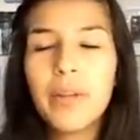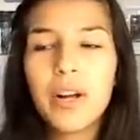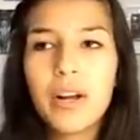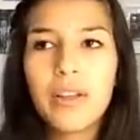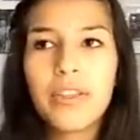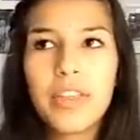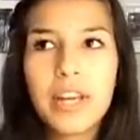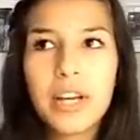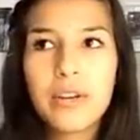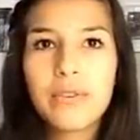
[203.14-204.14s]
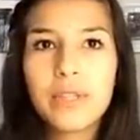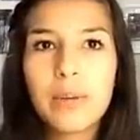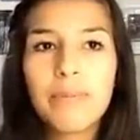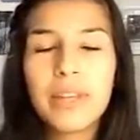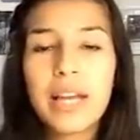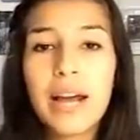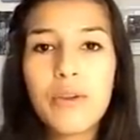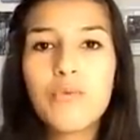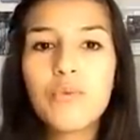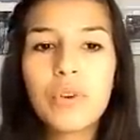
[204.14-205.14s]
uh, think of something that
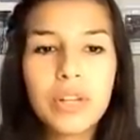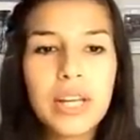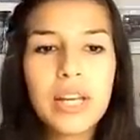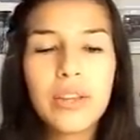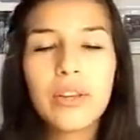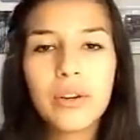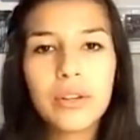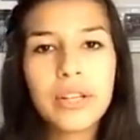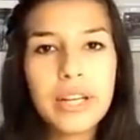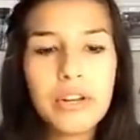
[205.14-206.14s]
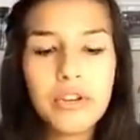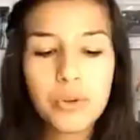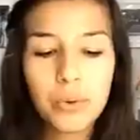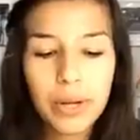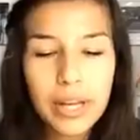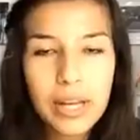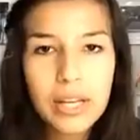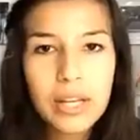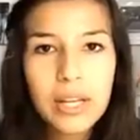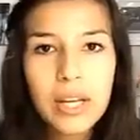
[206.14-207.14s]
I'd really thoroughly enjoy
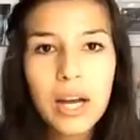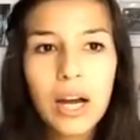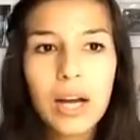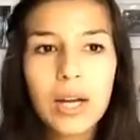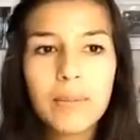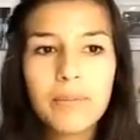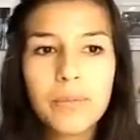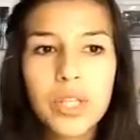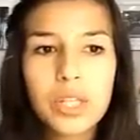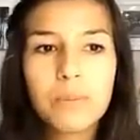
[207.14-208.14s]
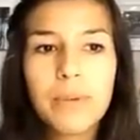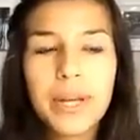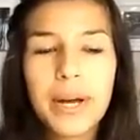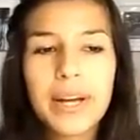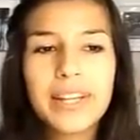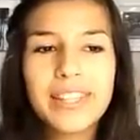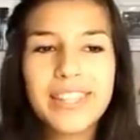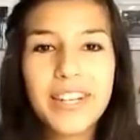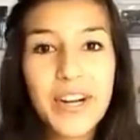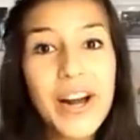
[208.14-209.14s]
um, just because
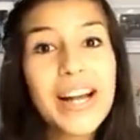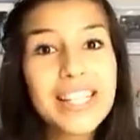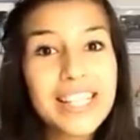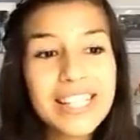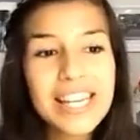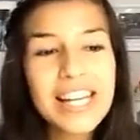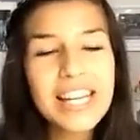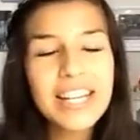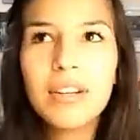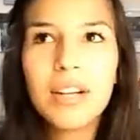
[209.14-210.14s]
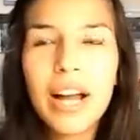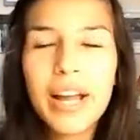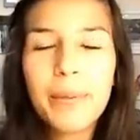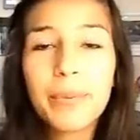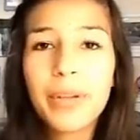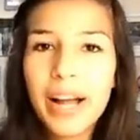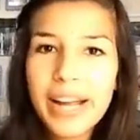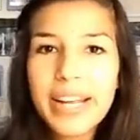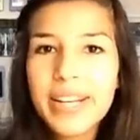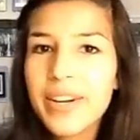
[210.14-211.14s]
they're not Disney. I
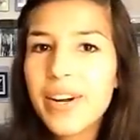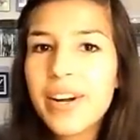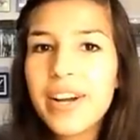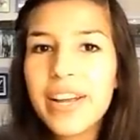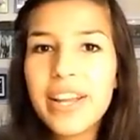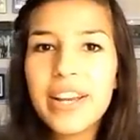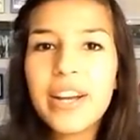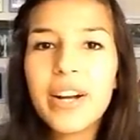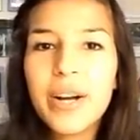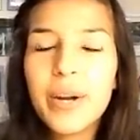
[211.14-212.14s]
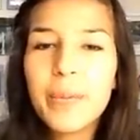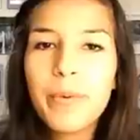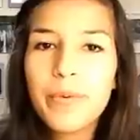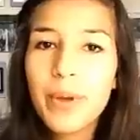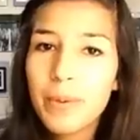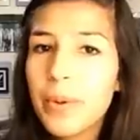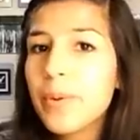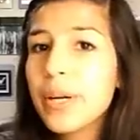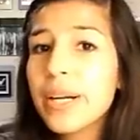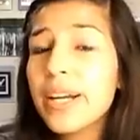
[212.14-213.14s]
applied on um,
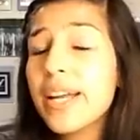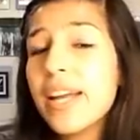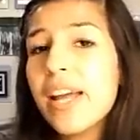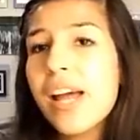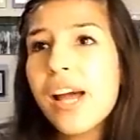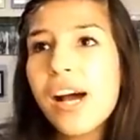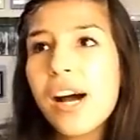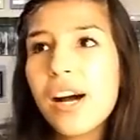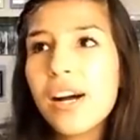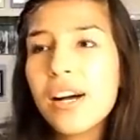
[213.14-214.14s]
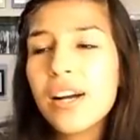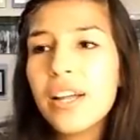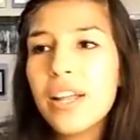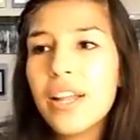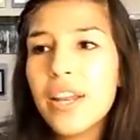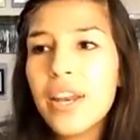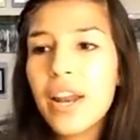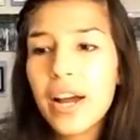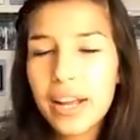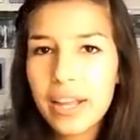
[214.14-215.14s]
February uh,
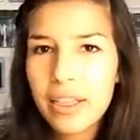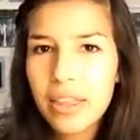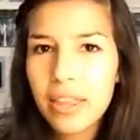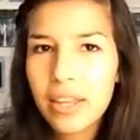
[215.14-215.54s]
9th.